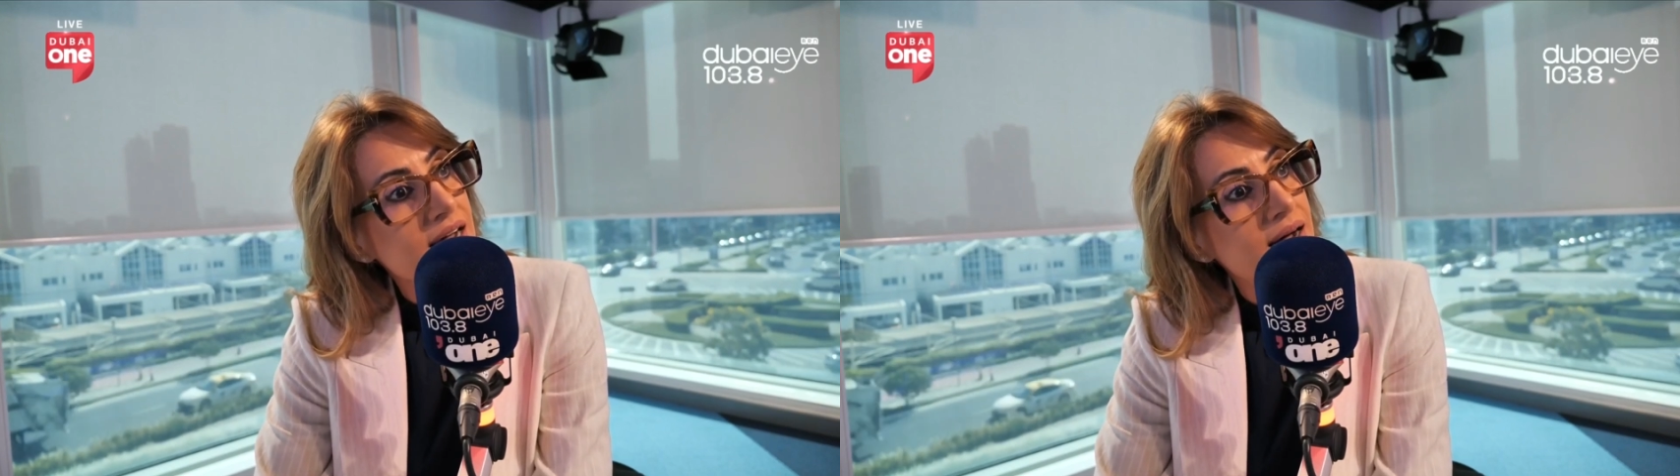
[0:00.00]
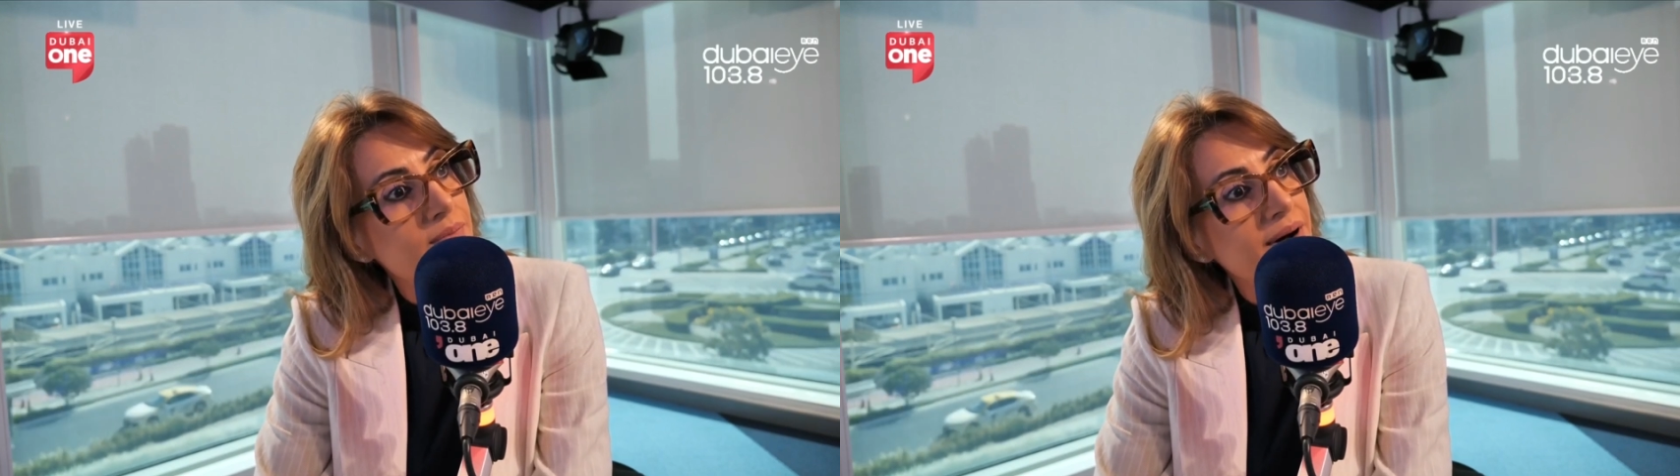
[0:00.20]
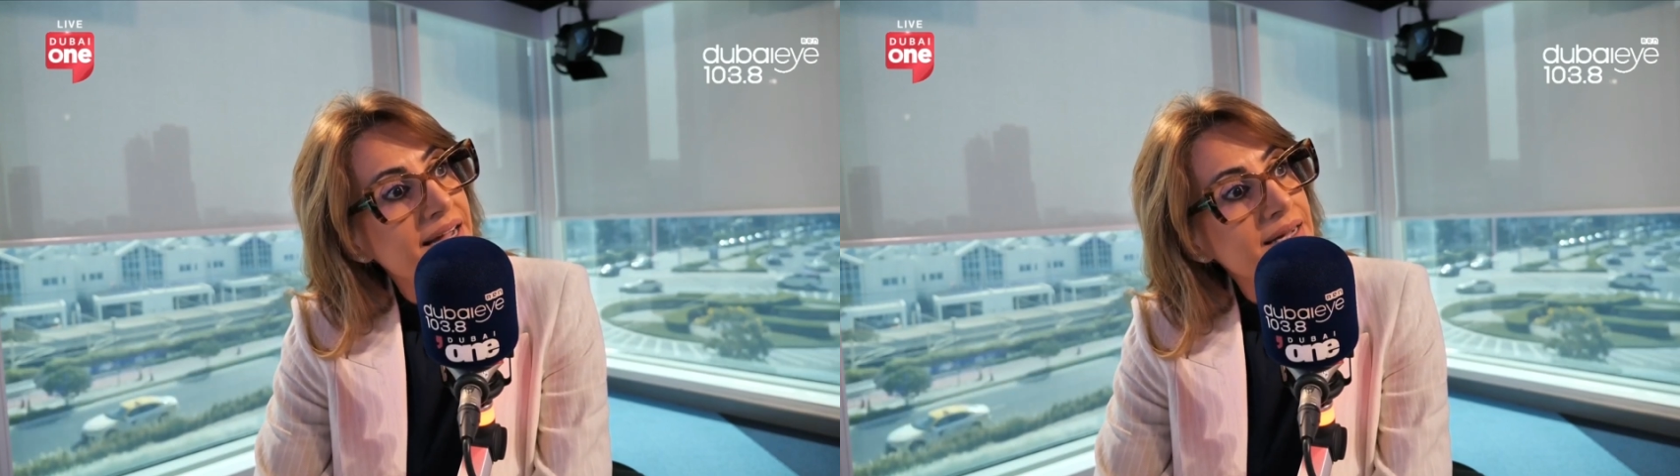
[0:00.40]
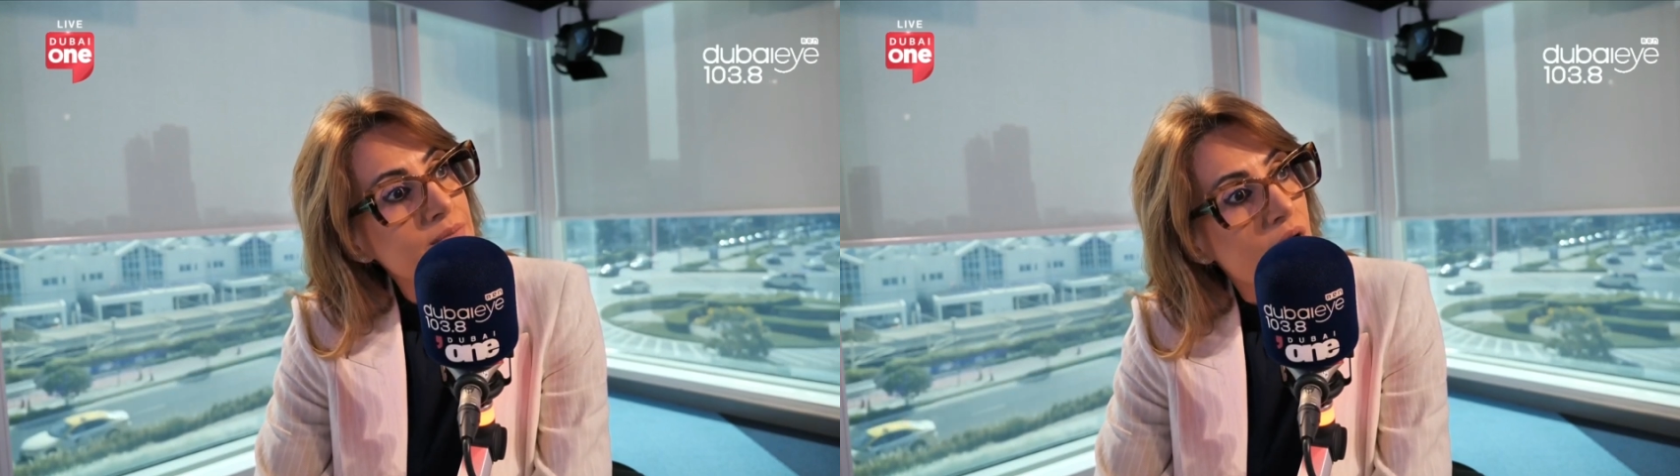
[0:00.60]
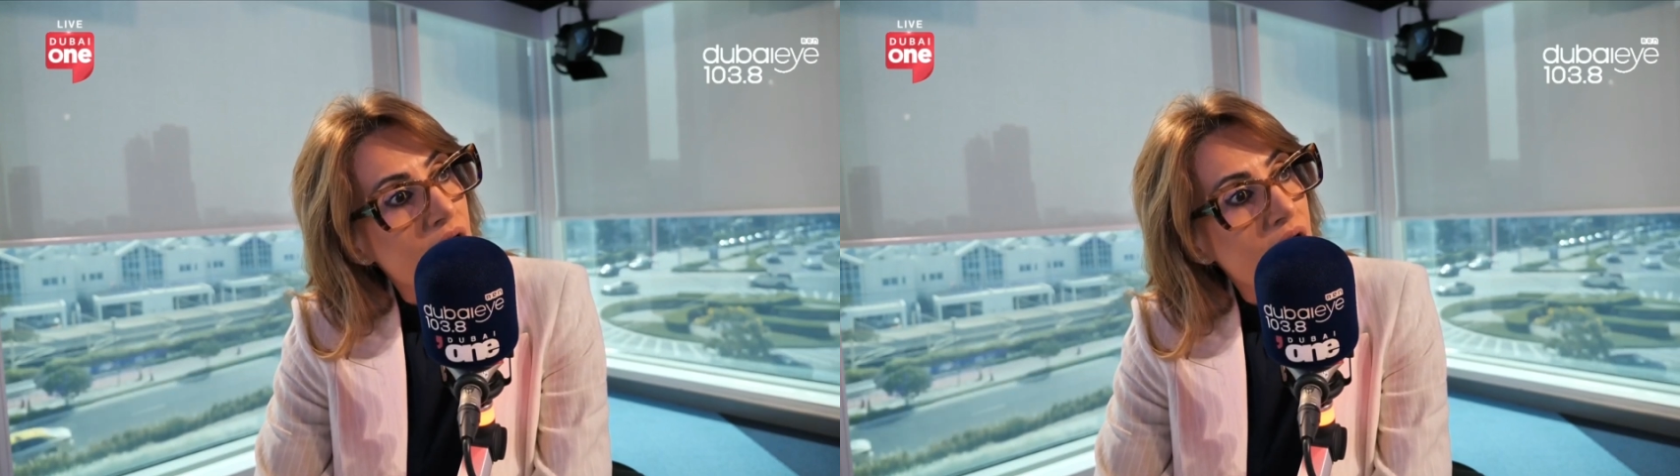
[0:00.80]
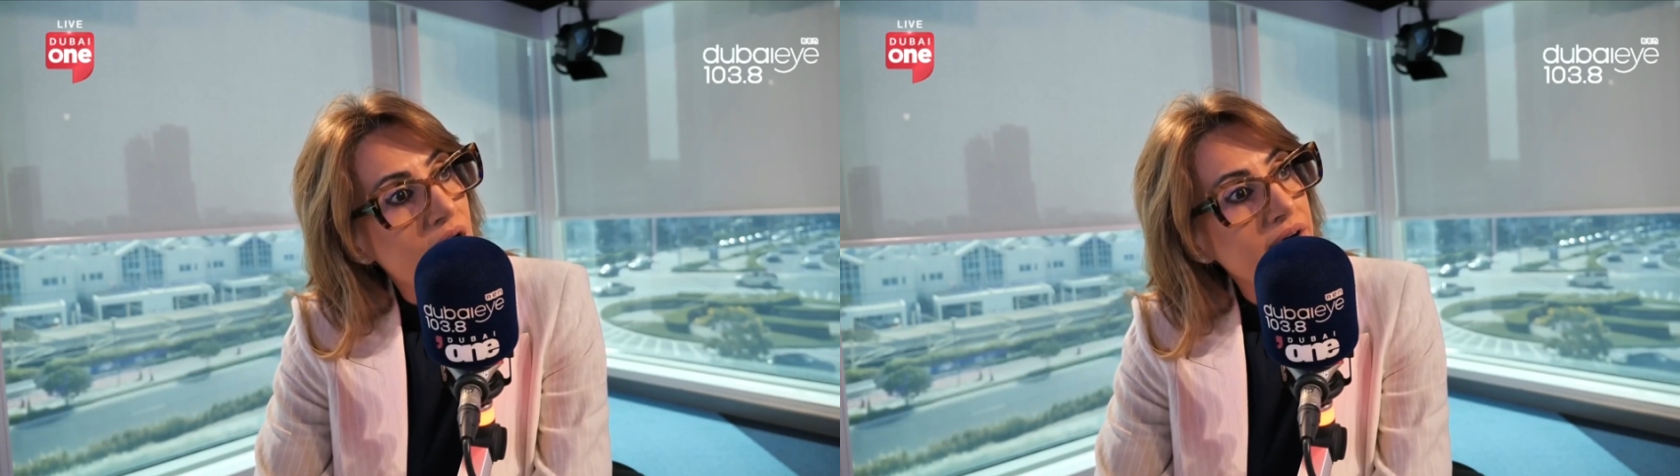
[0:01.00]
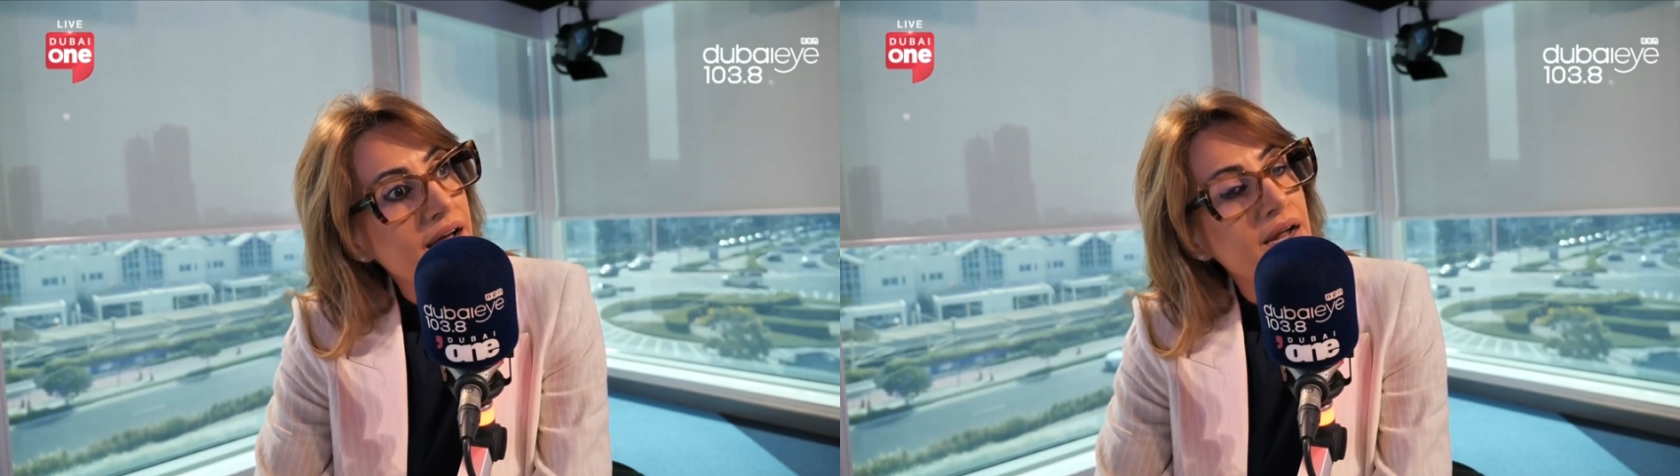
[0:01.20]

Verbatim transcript: uh, by Emaar